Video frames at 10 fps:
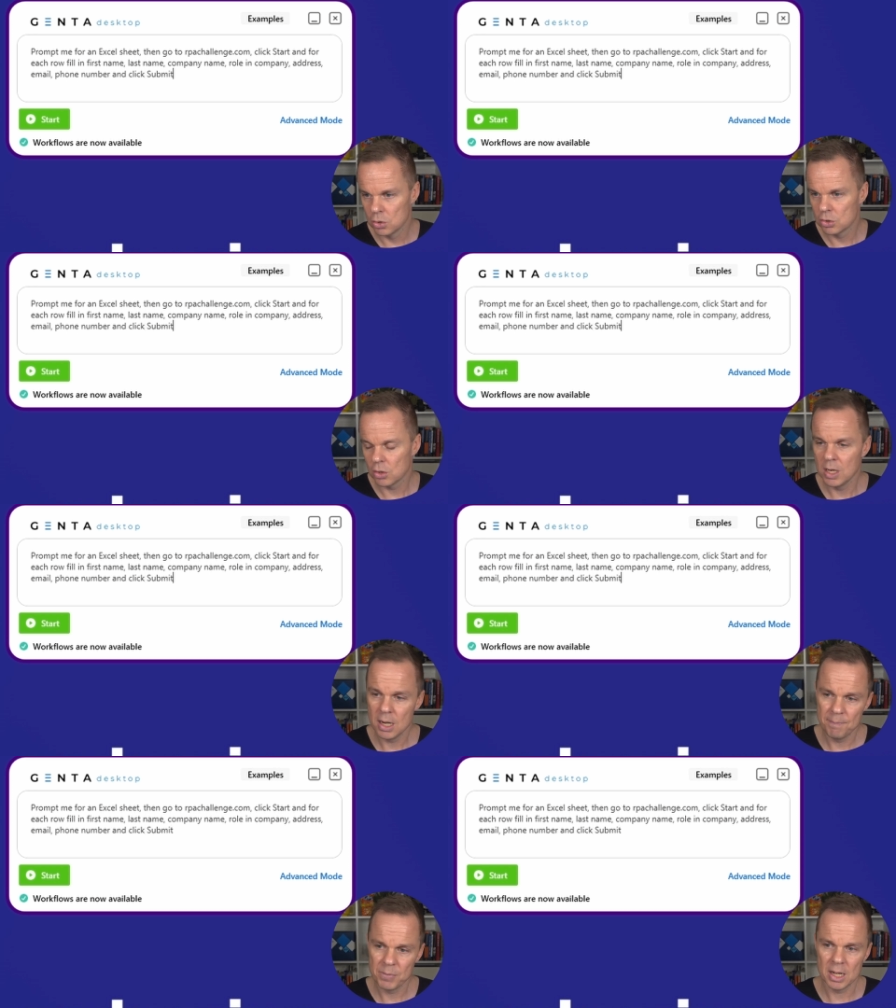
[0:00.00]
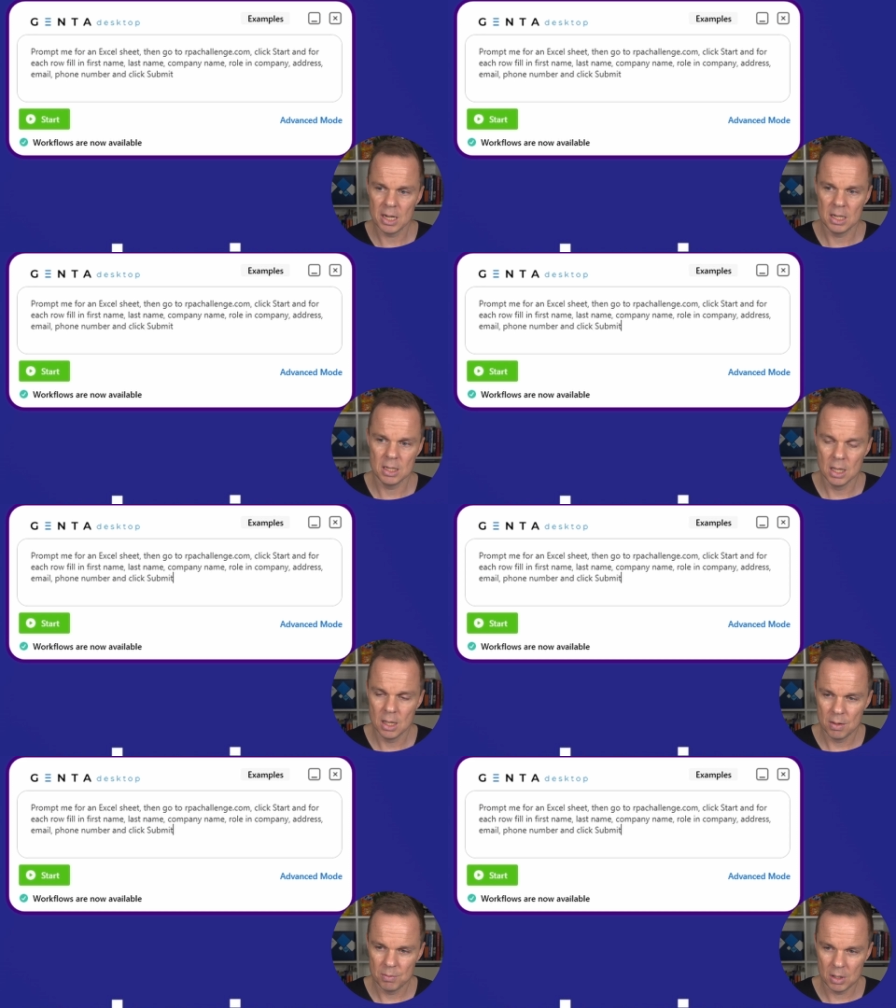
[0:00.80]
So here I
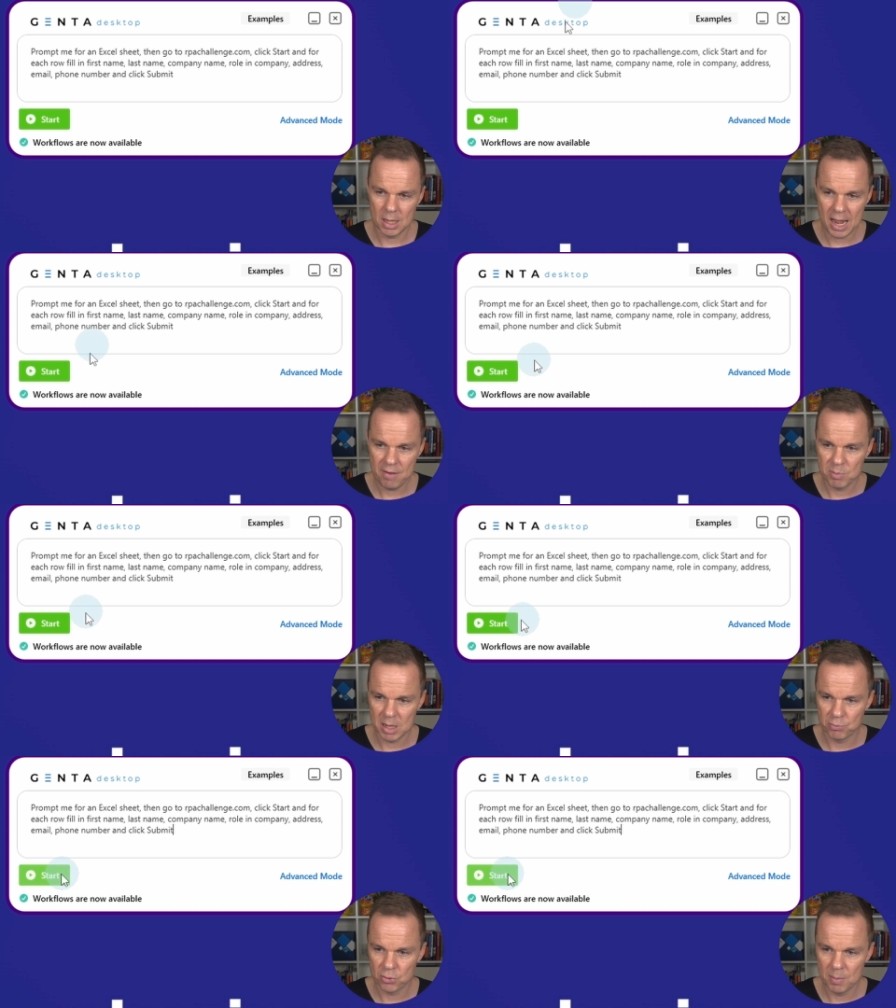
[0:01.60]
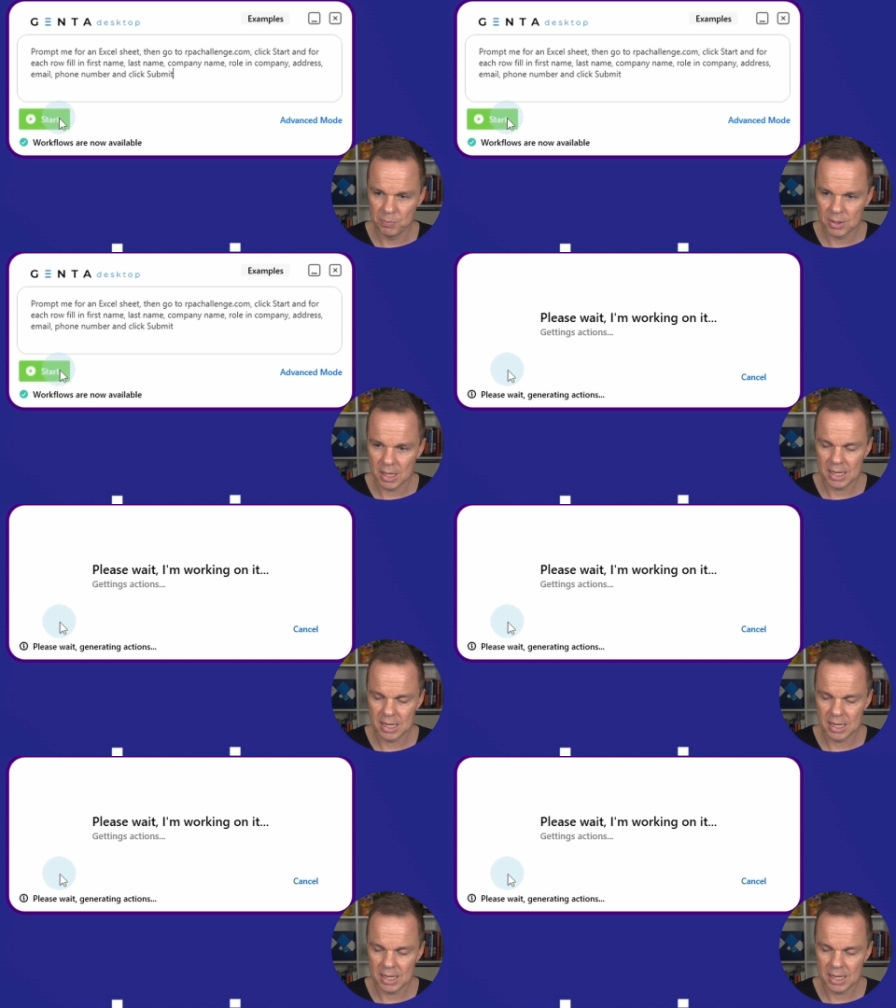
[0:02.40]
uh, have my prompt.